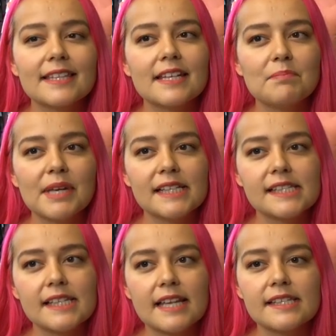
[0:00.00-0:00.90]
that it makes
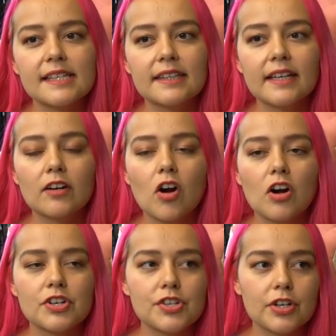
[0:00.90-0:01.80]
sense that there
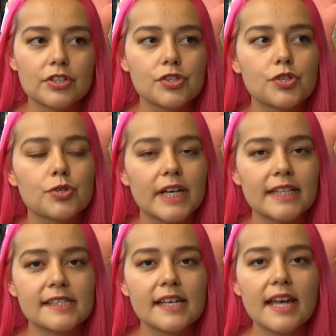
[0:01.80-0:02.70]
are certain
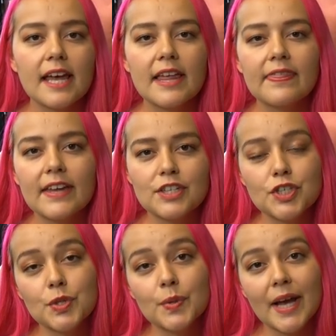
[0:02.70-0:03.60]
strains that
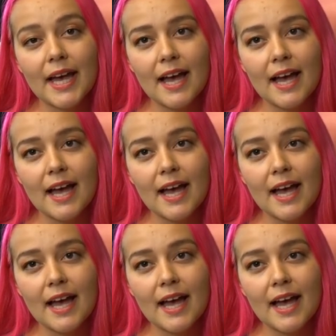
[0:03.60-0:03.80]
do